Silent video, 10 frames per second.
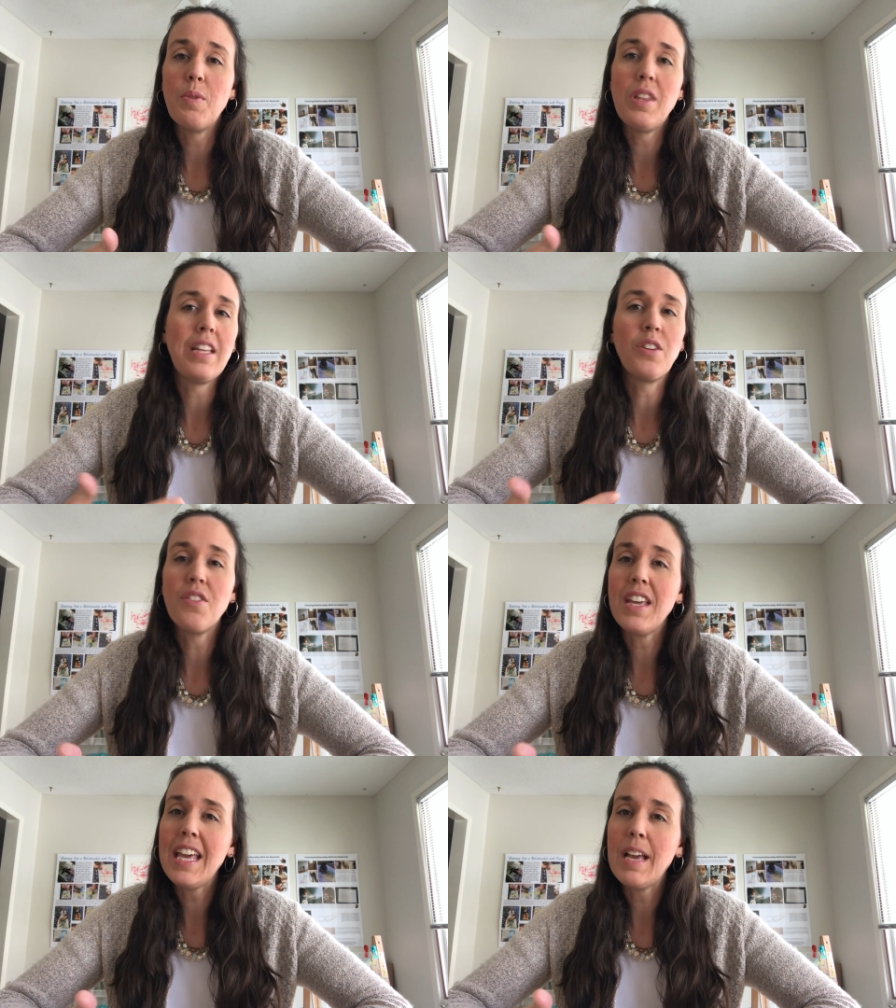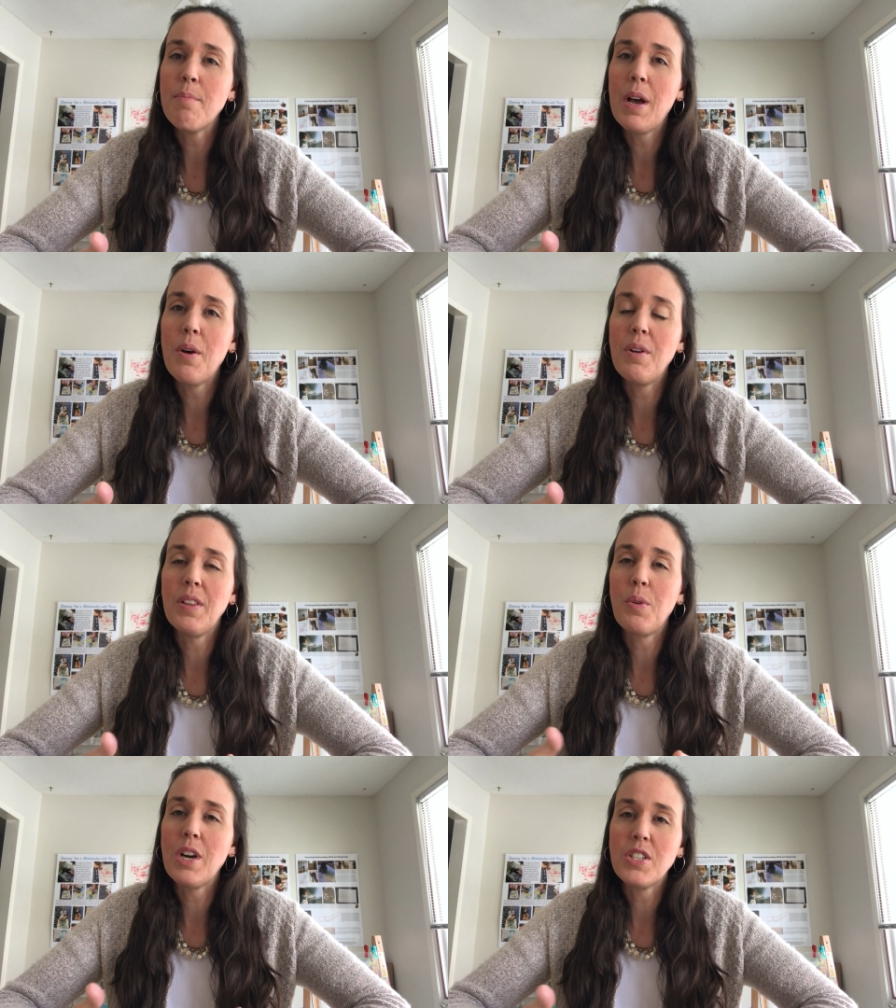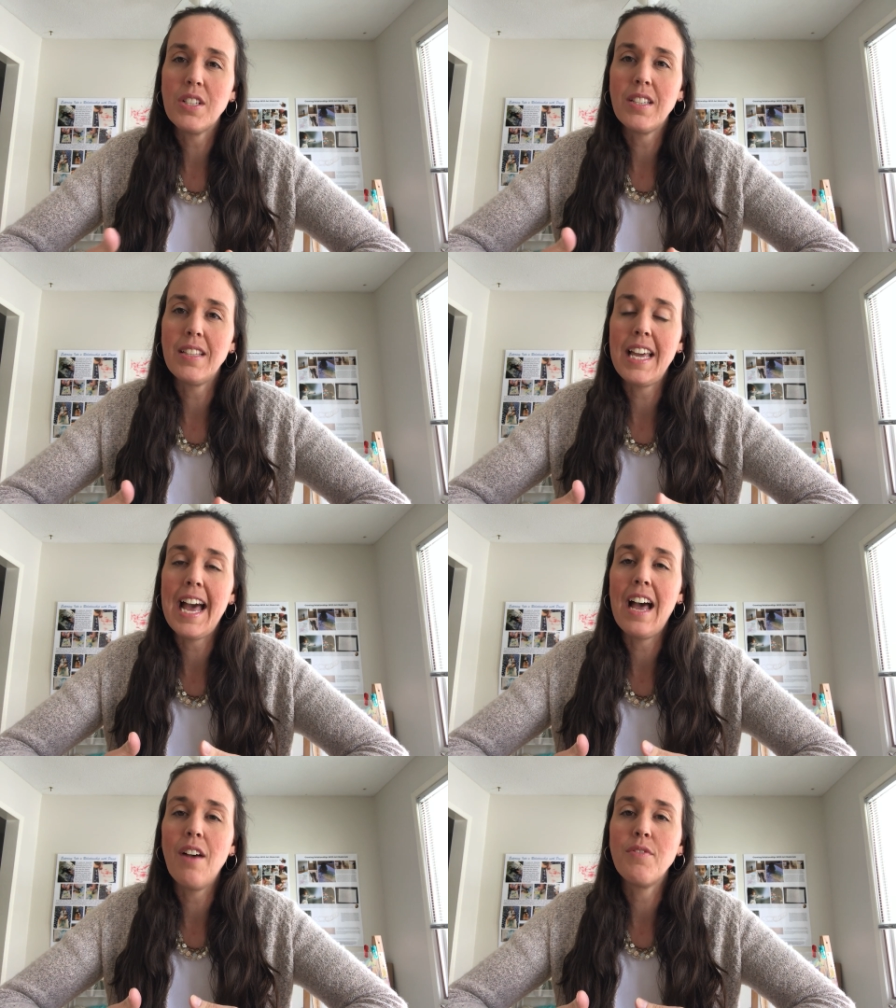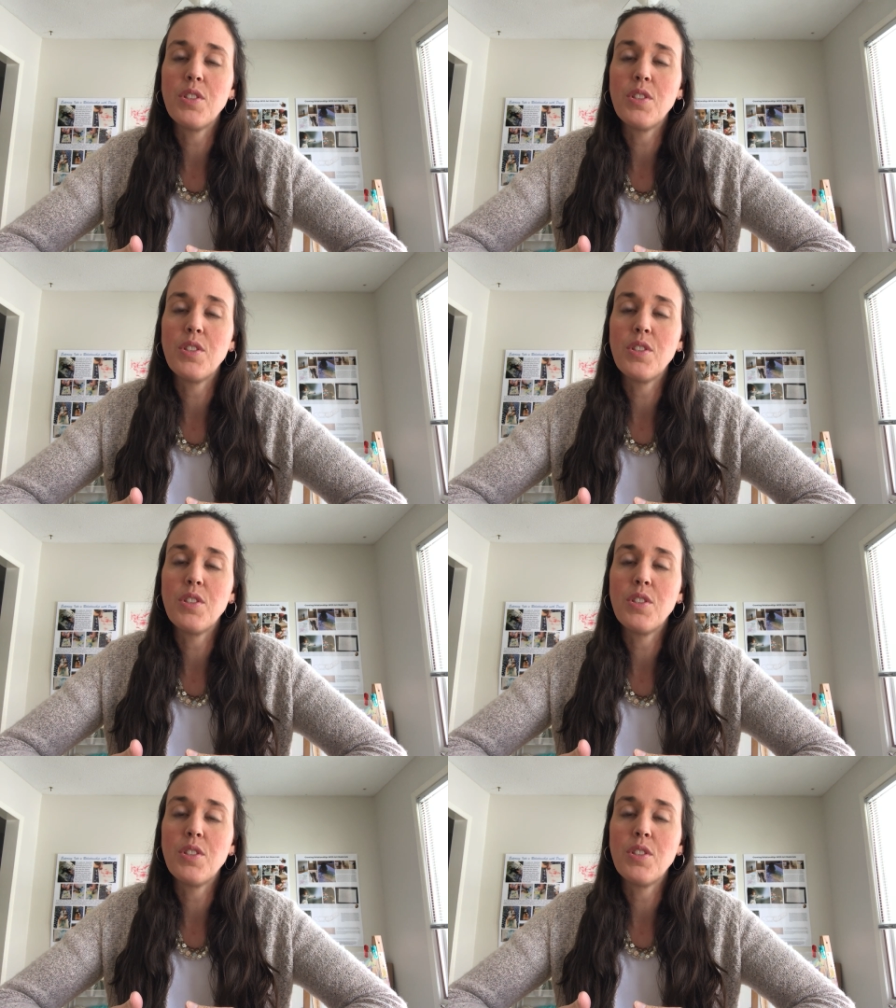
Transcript: we think they're thinking about and the questions that they have.